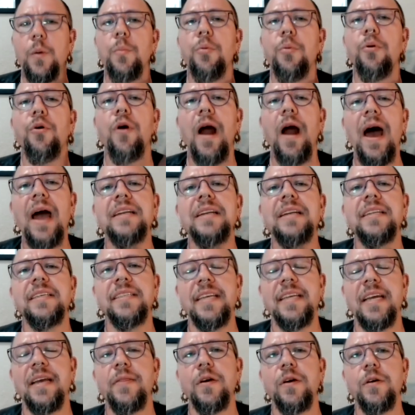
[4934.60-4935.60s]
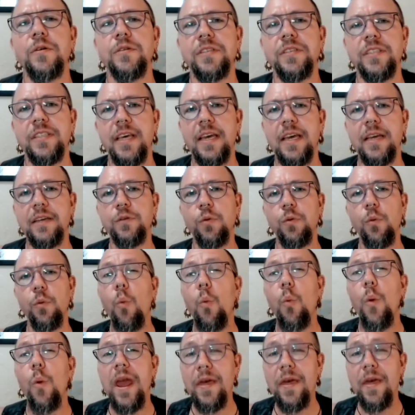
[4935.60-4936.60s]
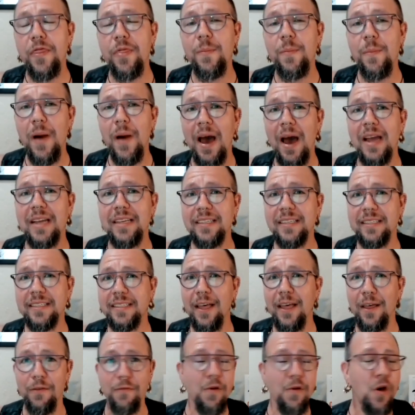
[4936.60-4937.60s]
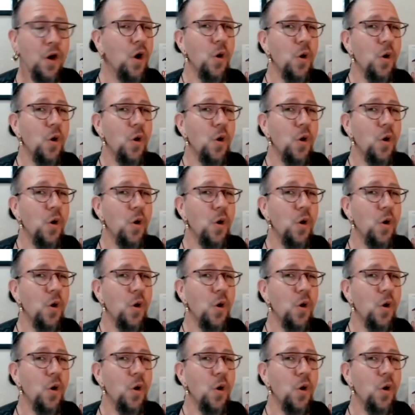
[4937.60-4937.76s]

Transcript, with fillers: Practicing those things with myself